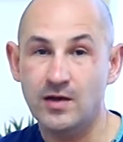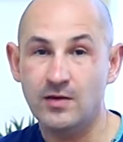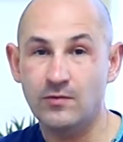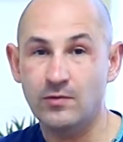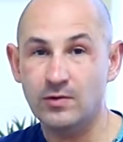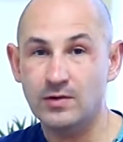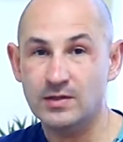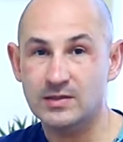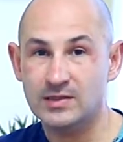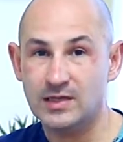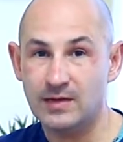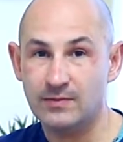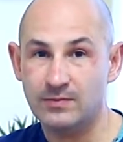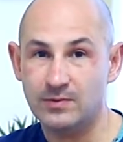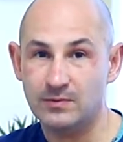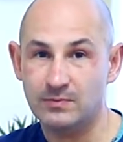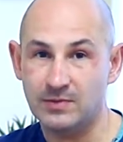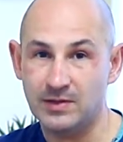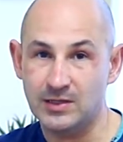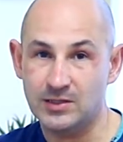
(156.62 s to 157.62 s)
For
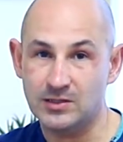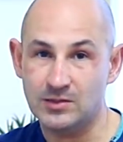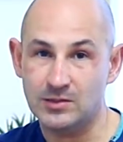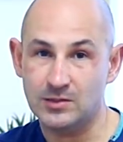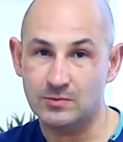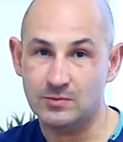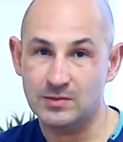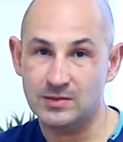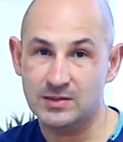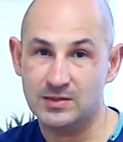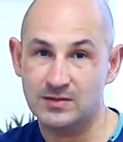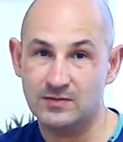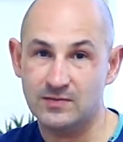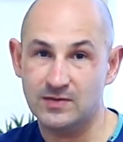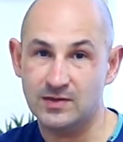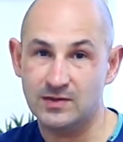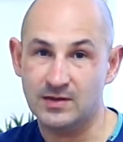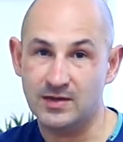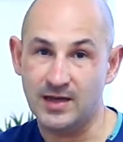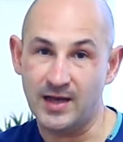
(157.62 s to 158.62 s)
example, patients with
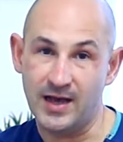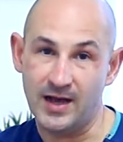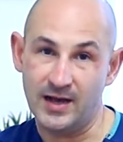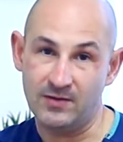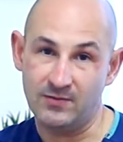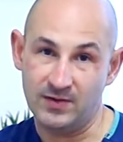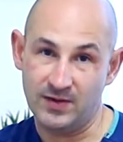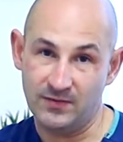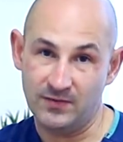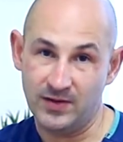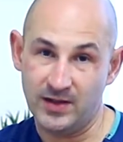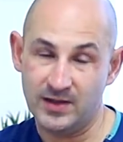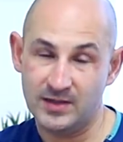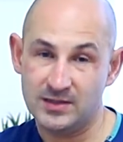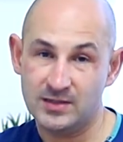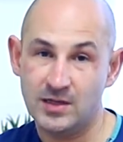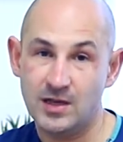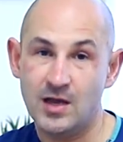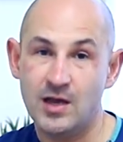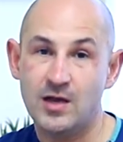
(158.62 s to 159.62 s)
severe gag
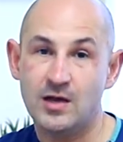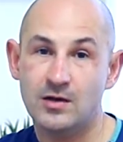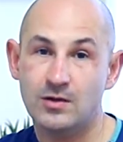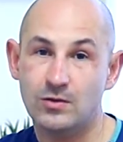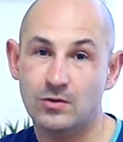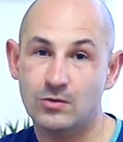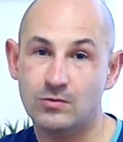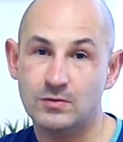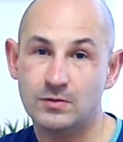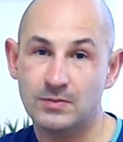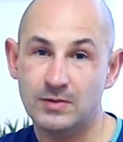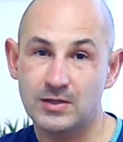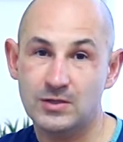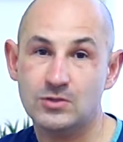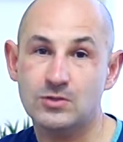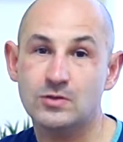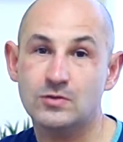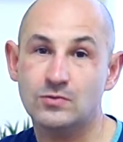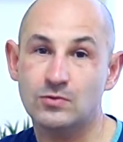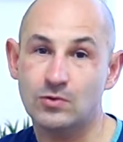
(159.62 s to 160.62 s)
reflex. Those
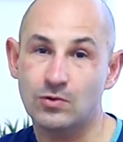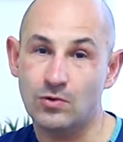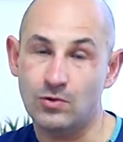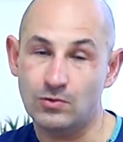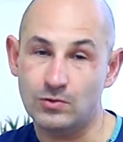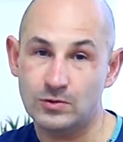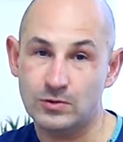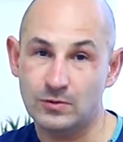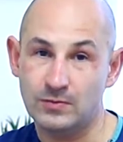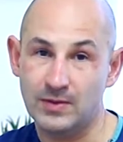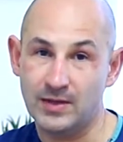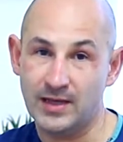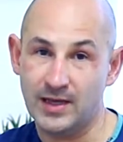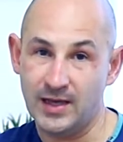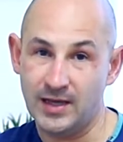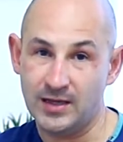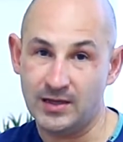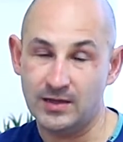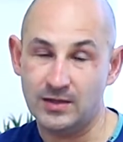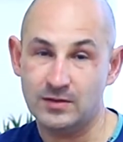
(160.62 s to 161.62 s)
patients would also be
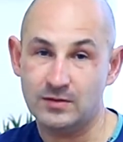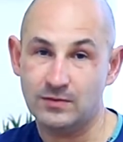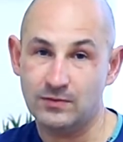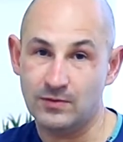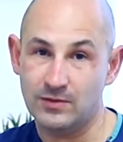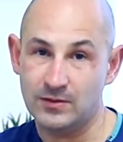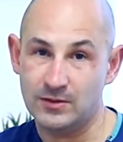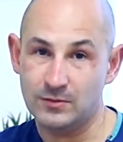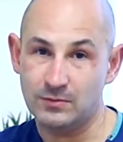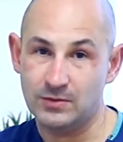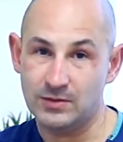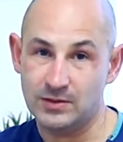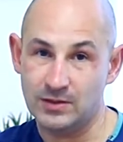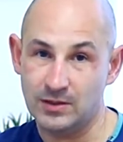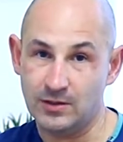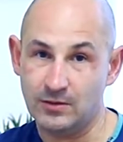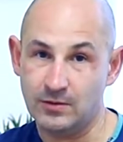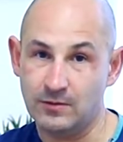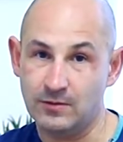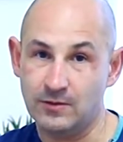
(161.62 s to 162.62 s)
candidates for this
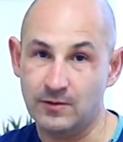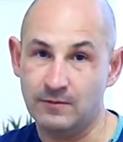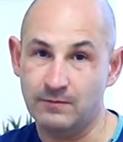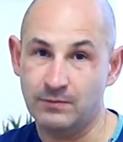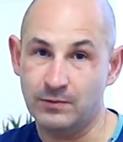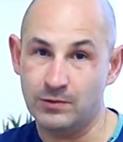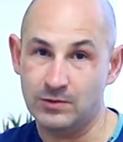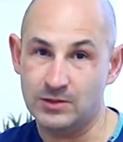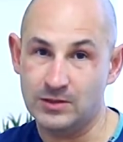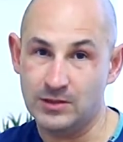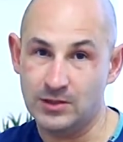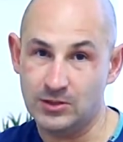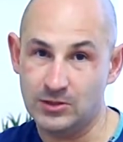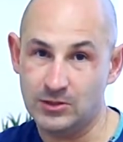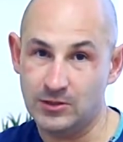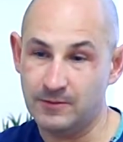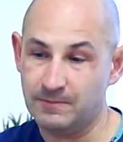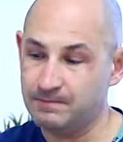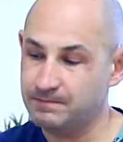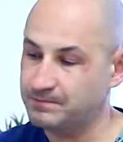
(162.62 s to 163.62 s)
particular procedure.